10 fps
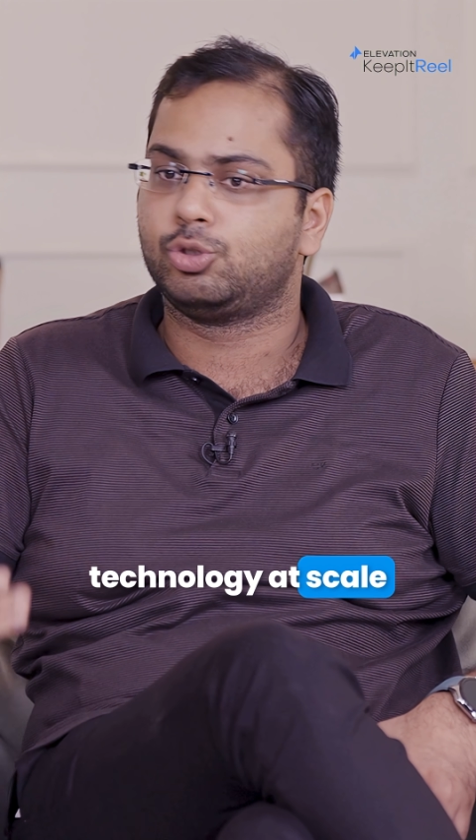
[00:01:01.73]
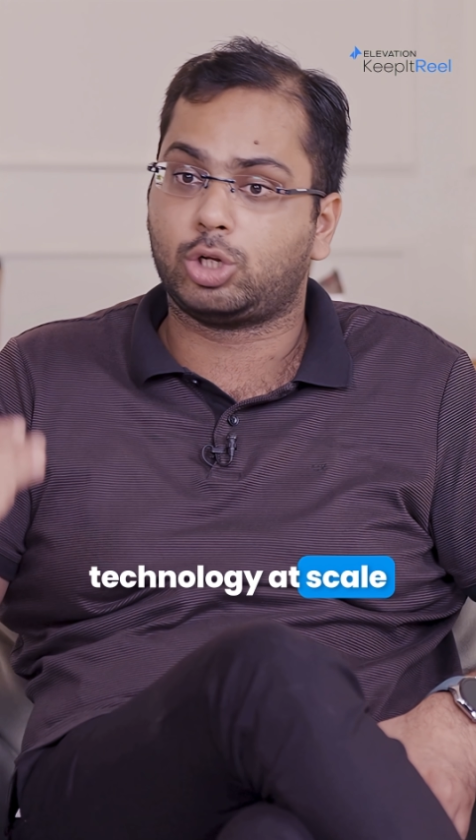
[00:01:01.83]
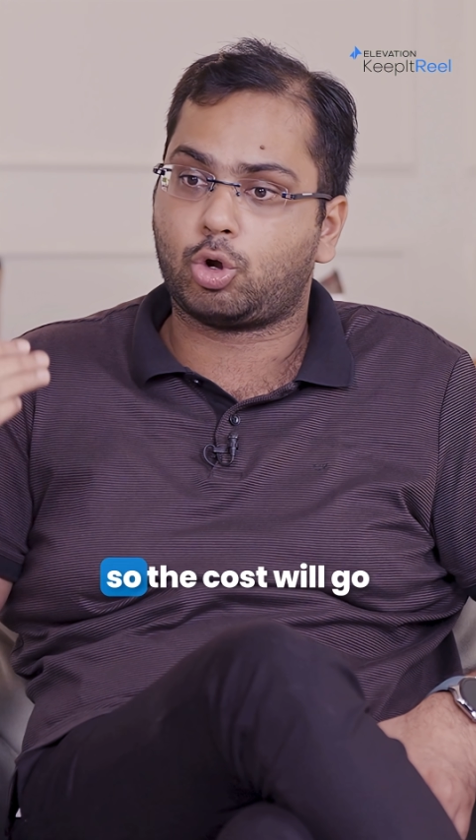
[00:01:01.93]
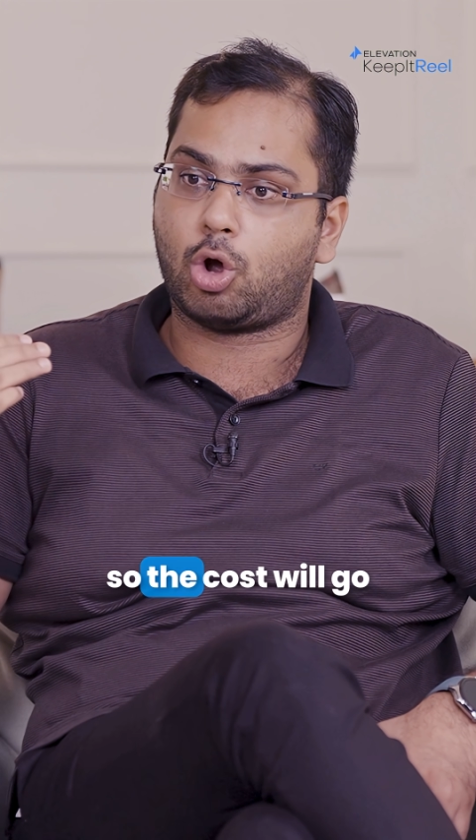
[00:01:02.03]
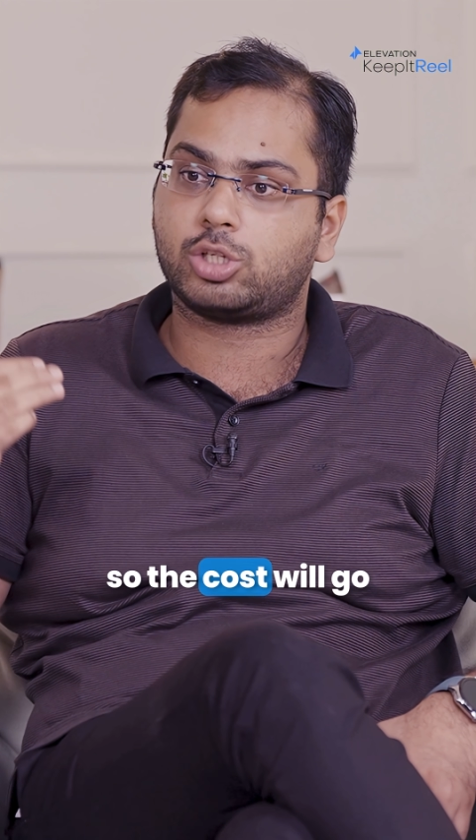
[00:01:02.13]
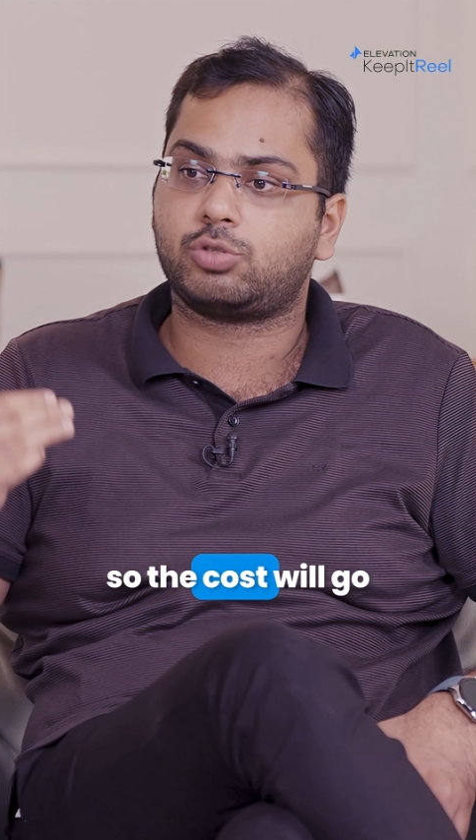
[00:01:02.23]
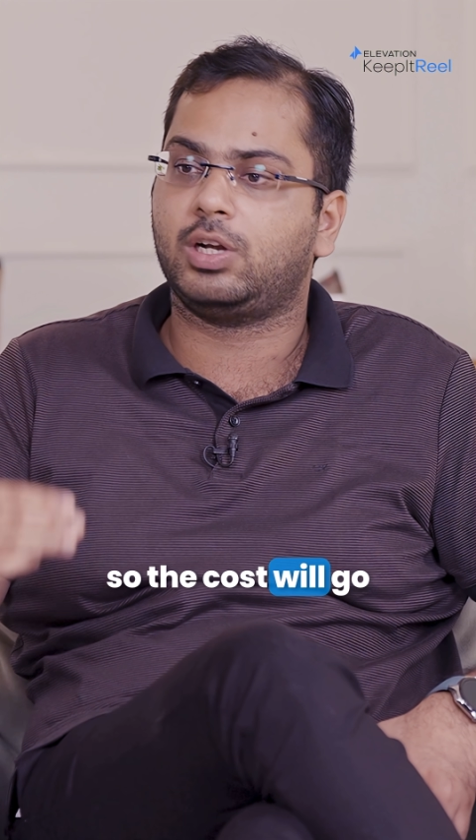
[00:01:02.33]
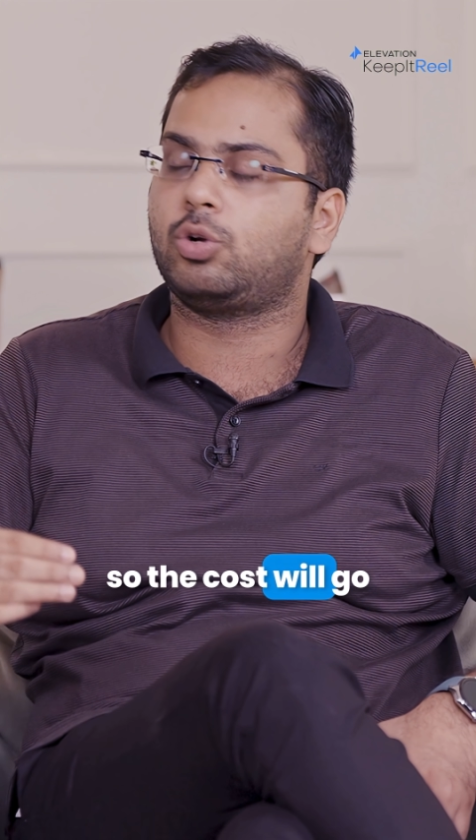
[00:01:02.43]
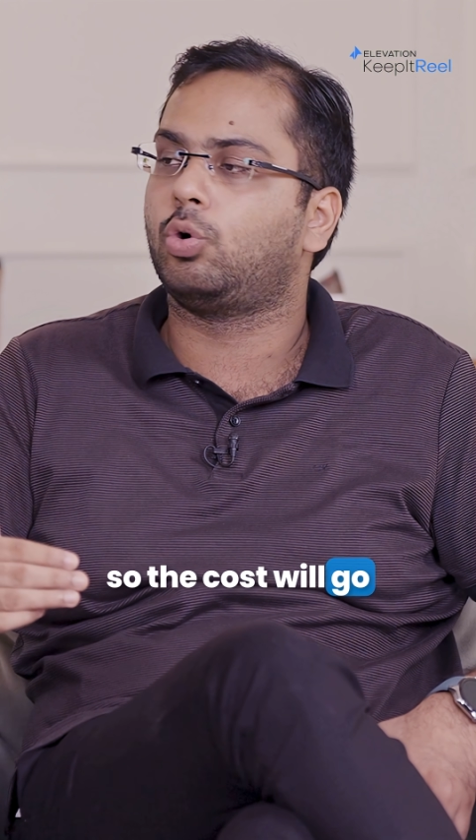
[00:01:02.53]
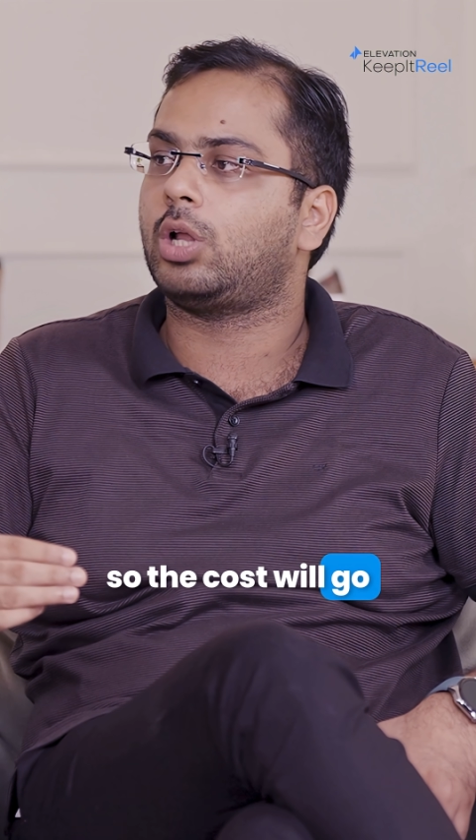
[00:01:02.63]
So the cost
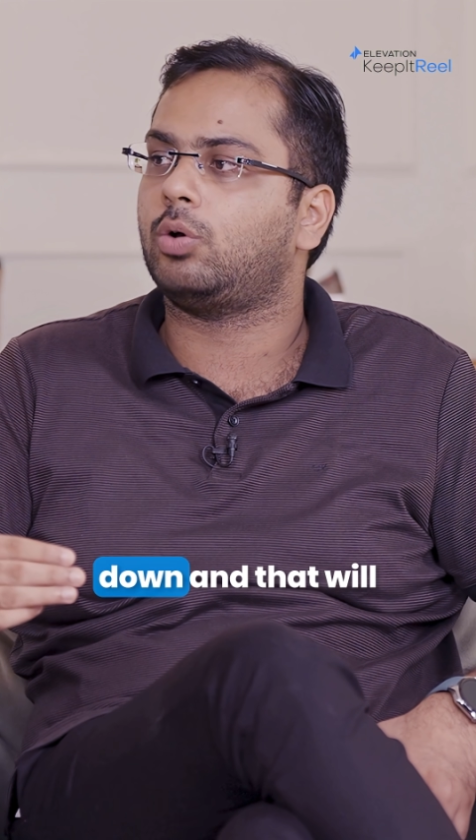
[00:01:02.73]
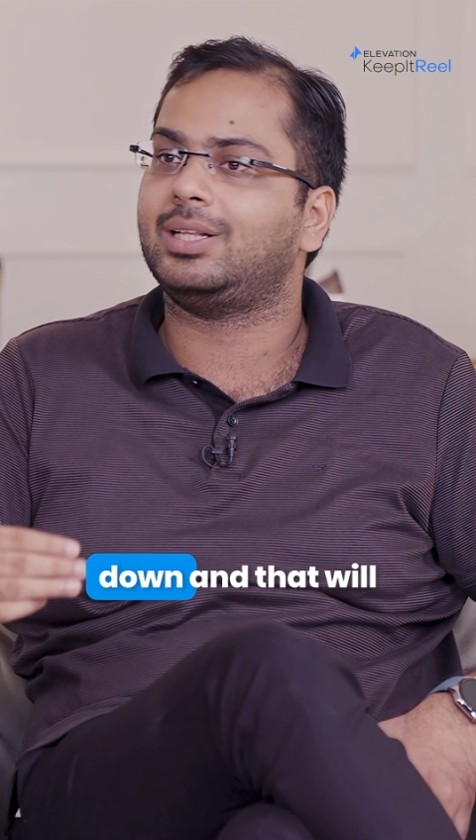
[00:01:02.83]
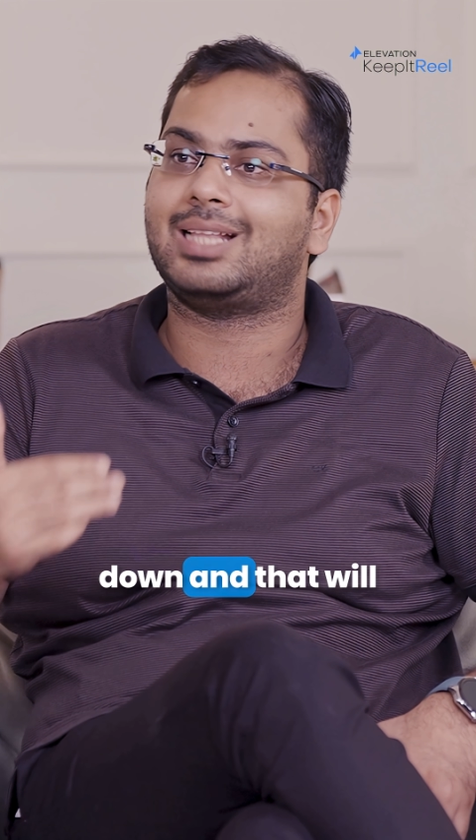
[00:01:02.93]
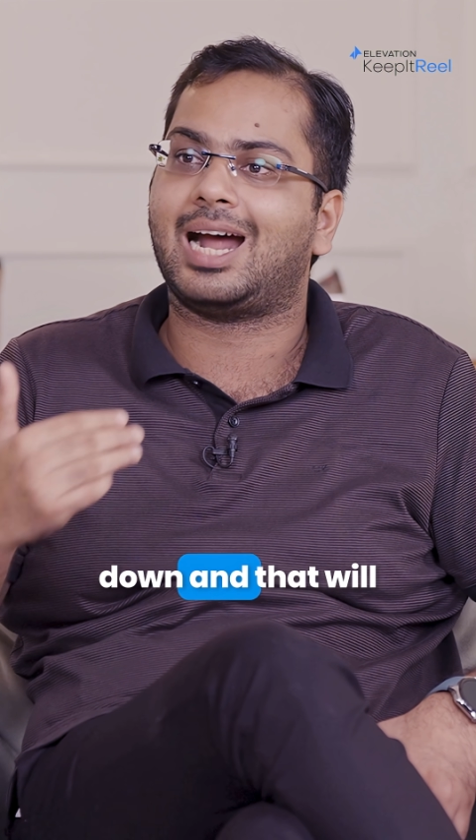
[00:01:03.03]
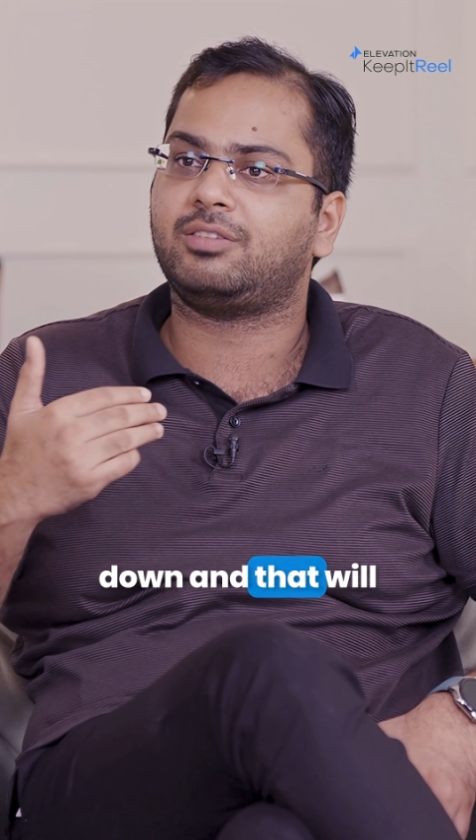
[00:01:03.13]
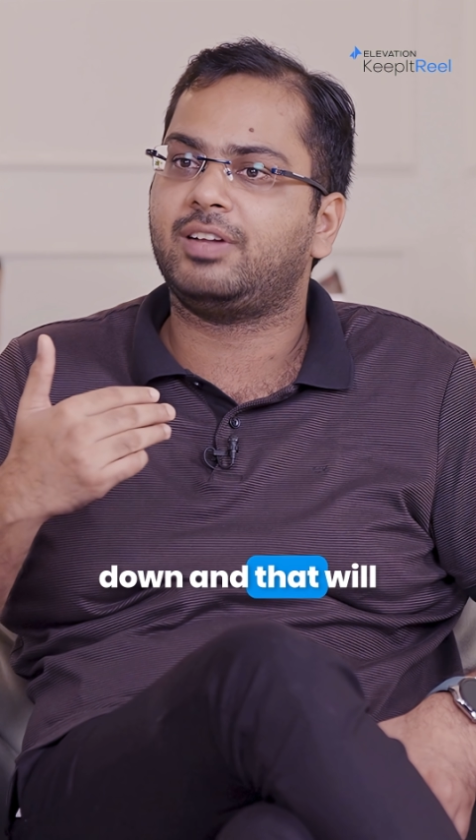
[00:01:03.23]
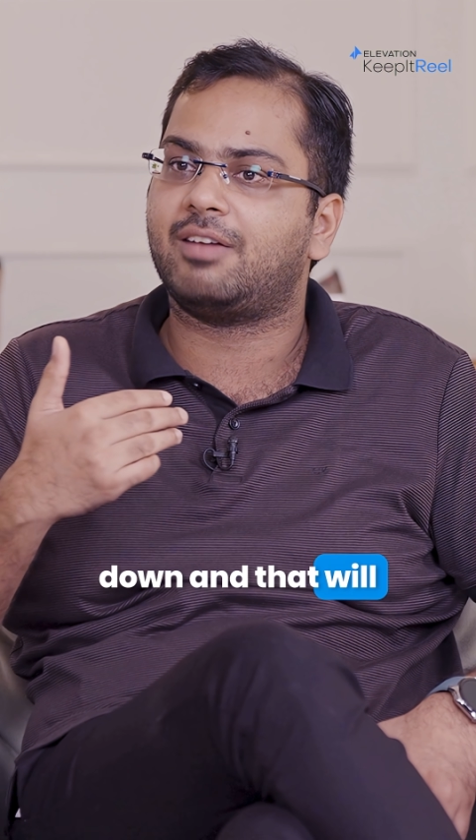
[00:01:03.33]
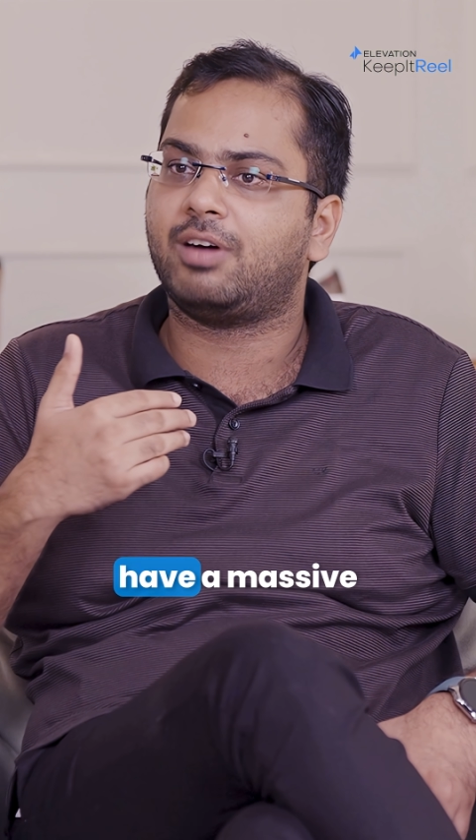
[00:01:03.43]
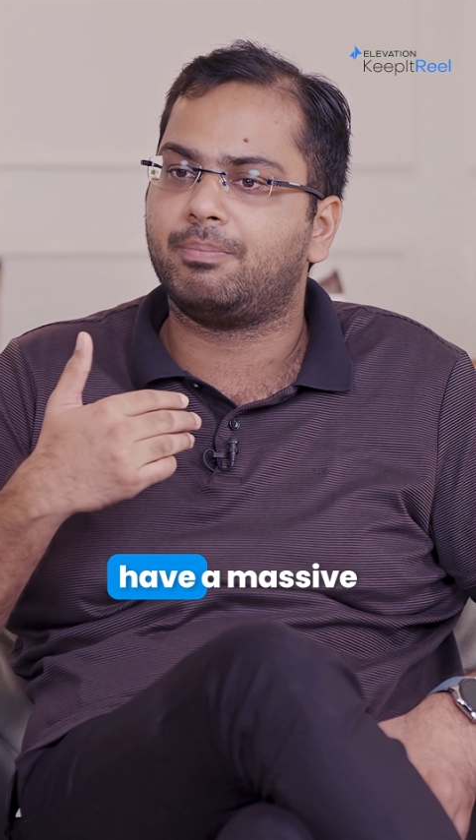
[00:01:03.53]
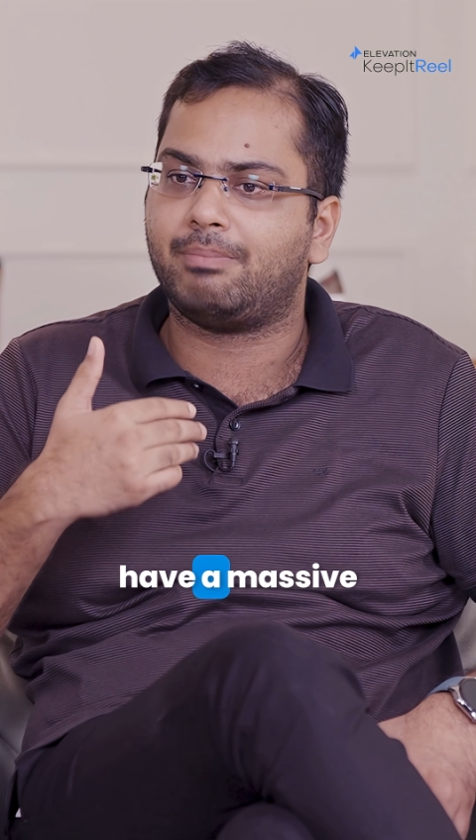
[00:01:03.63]
will go down, and that will
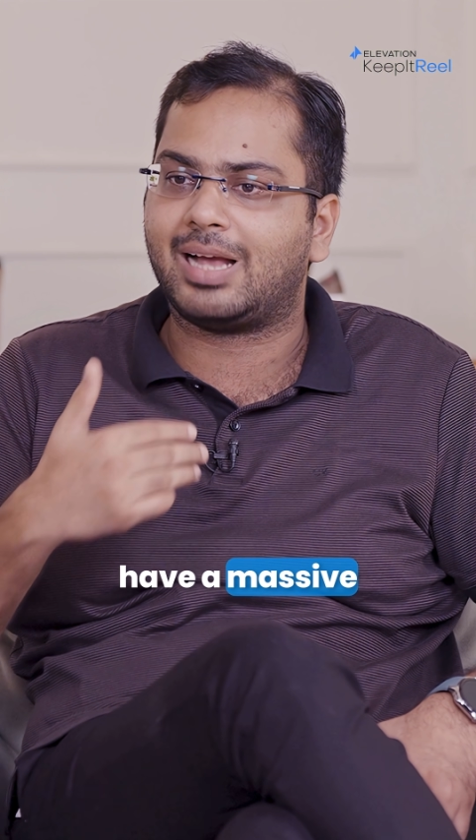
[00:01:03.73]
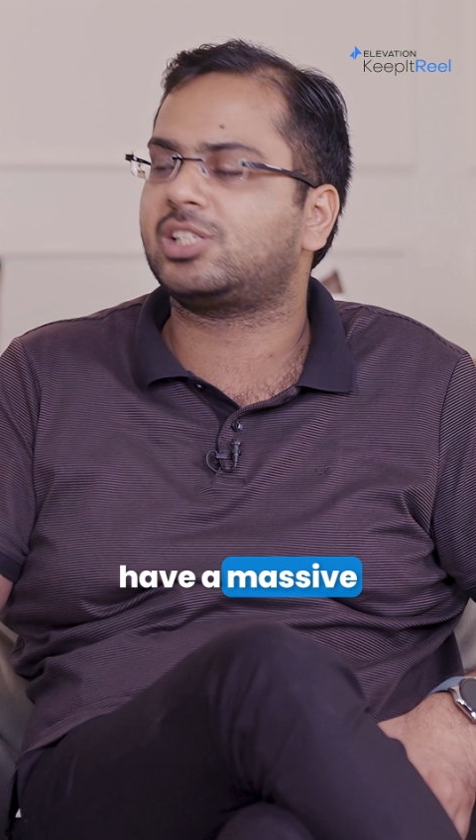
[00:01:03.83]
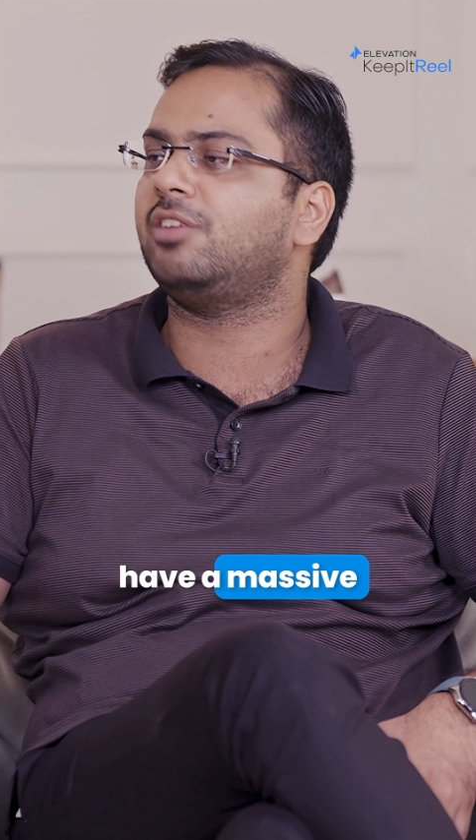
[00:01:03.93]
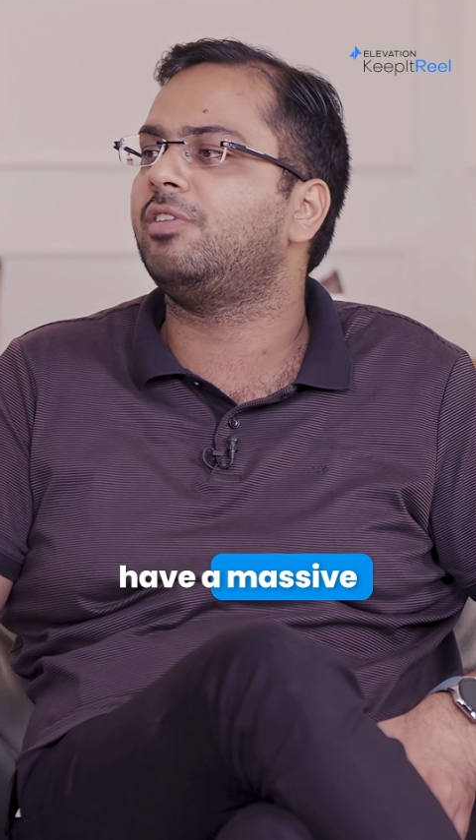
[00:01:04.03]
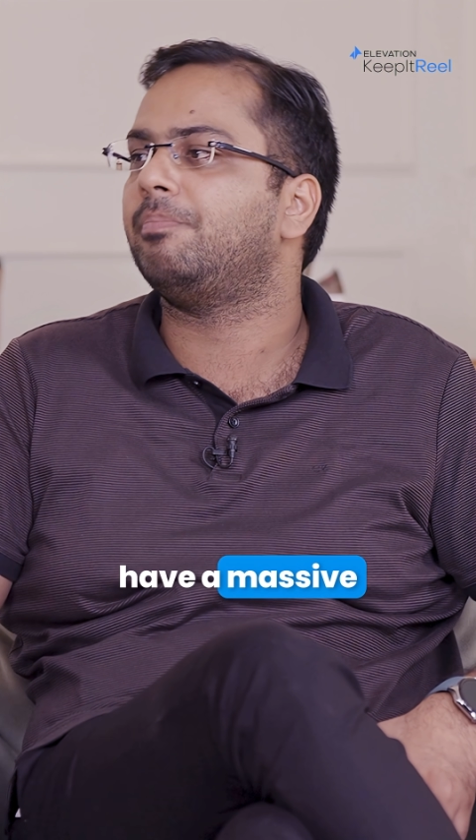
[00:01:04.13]
have a massive